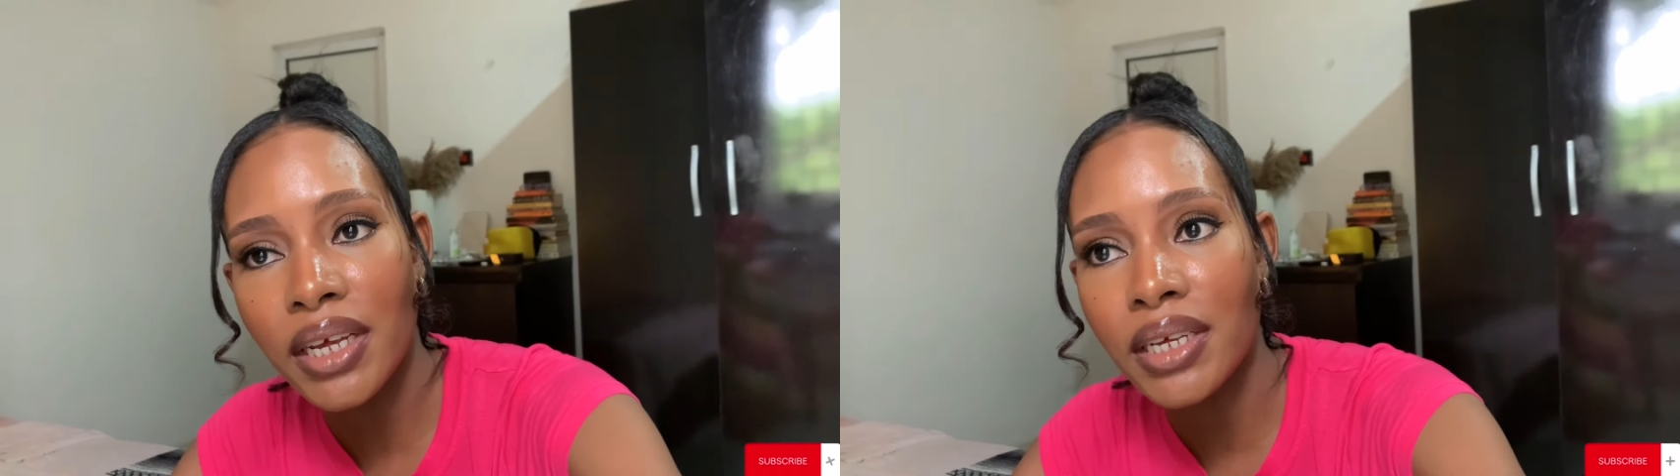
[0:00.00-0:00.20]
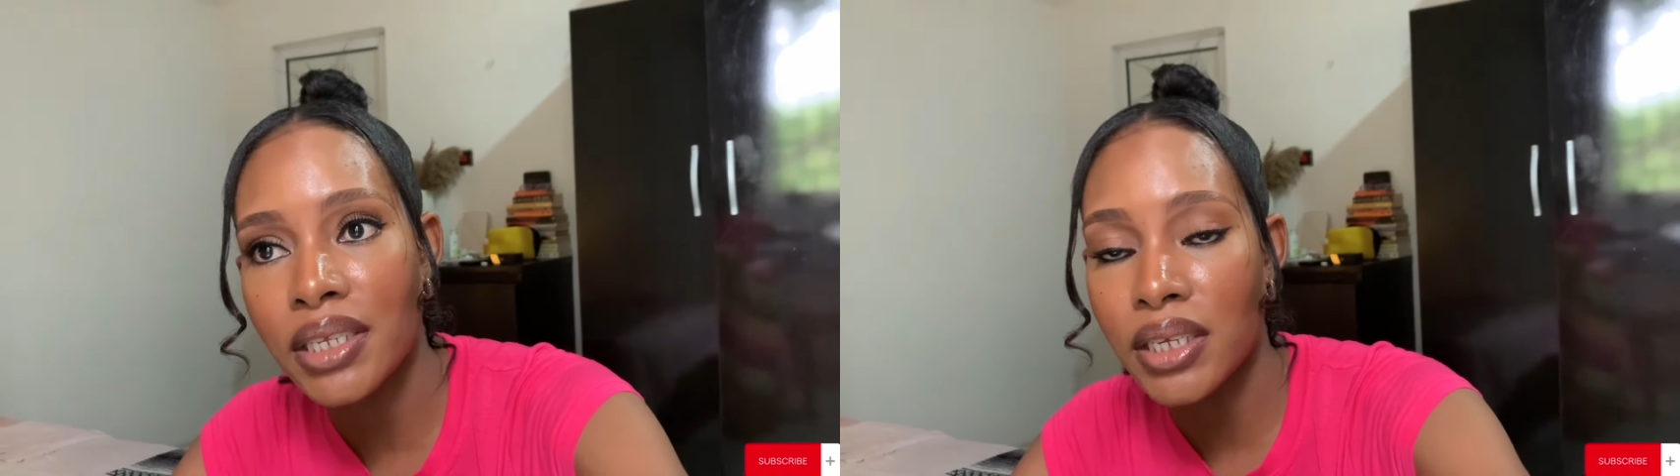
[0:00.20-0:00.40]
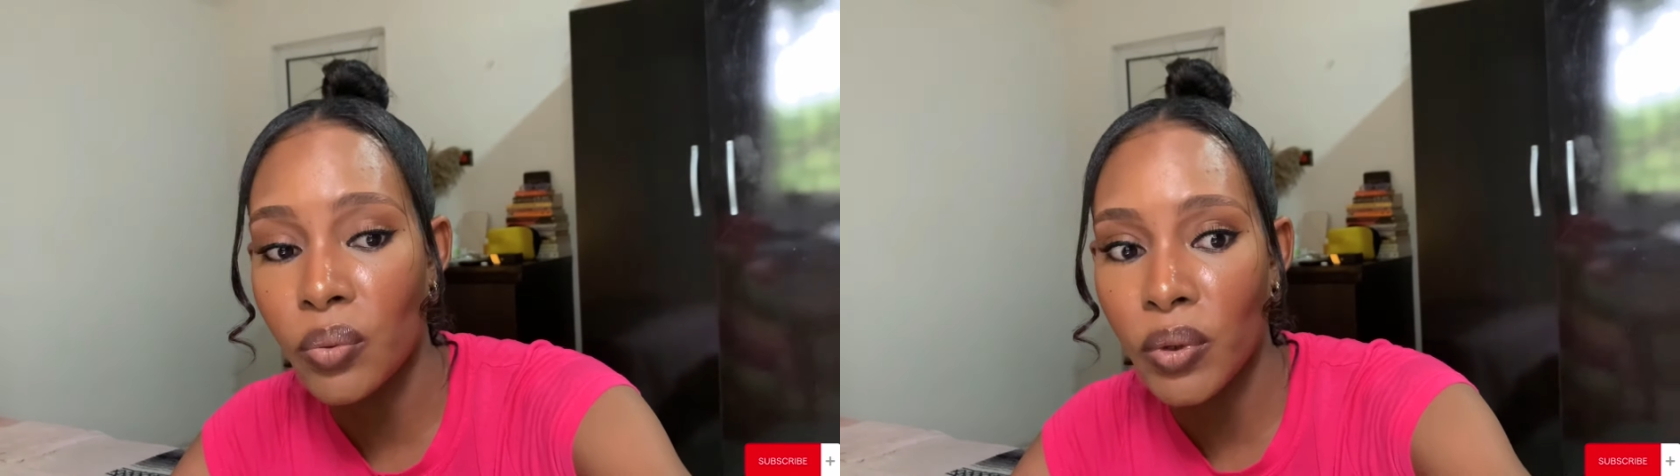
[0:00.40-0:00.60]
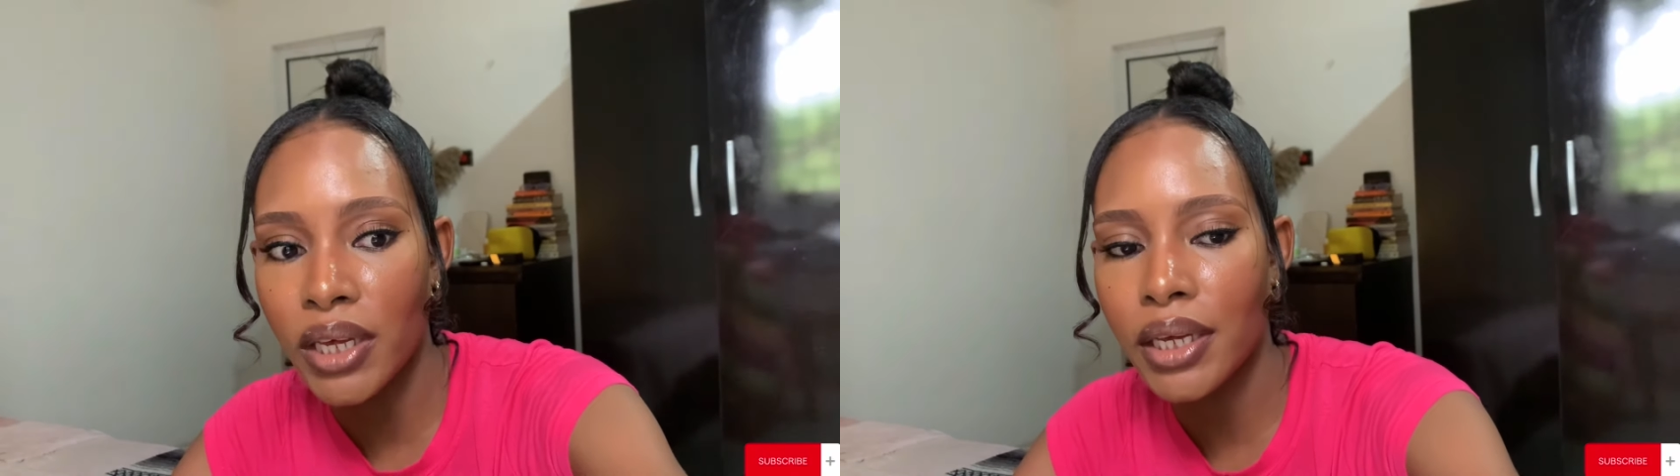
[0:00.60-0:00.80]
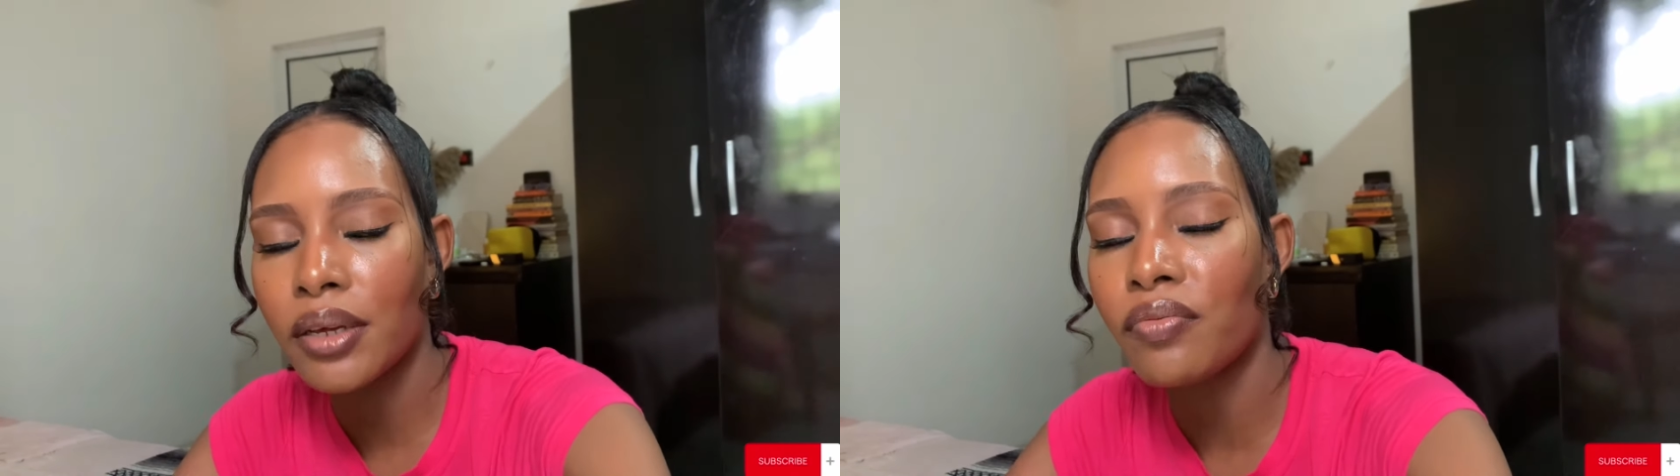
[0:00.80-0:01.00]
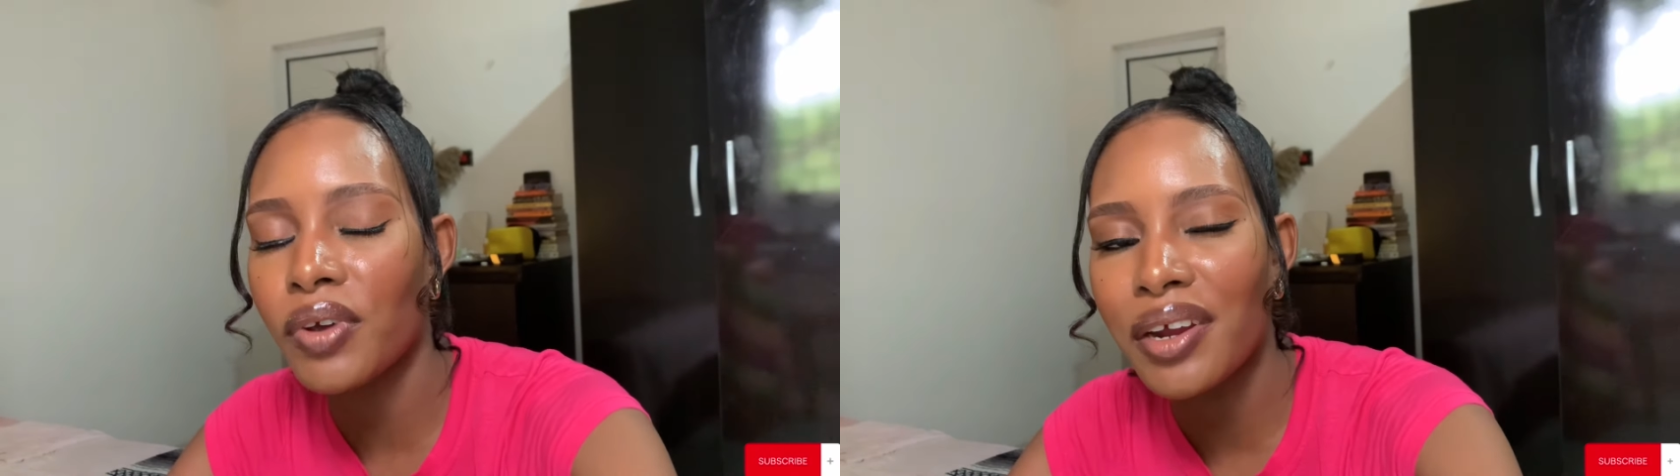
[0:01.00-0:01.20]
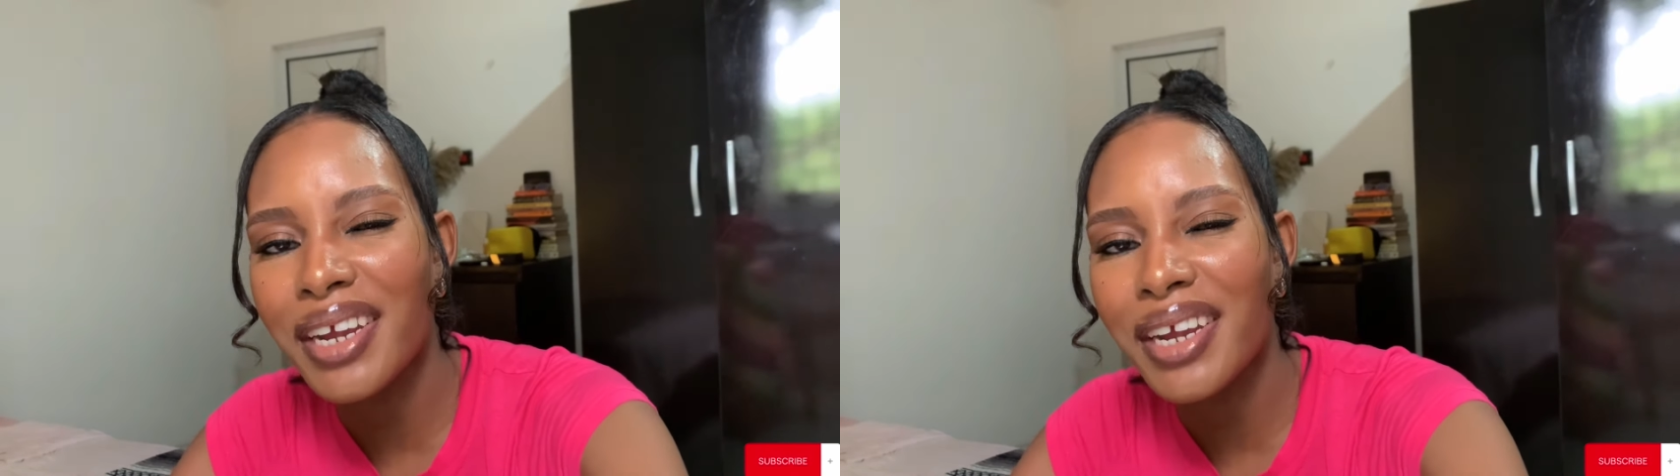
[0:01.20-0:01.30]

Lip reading: It's a wig, very